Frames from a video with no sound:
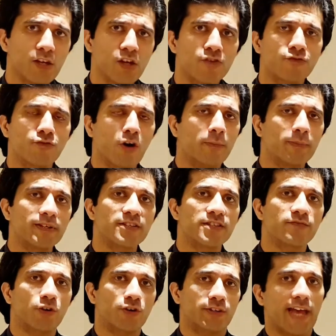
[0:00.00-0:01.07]
formulas
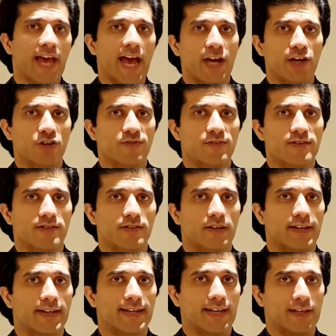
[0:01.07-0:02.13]
for the handovers are
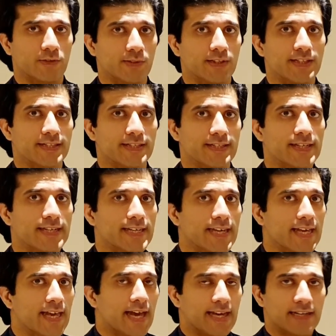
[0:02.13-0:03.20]
calculated
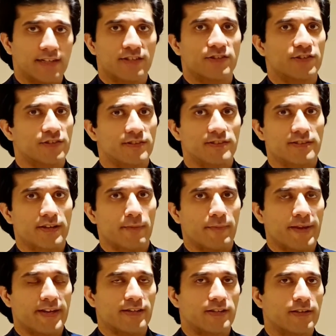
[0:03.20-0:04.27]
and decisions are made.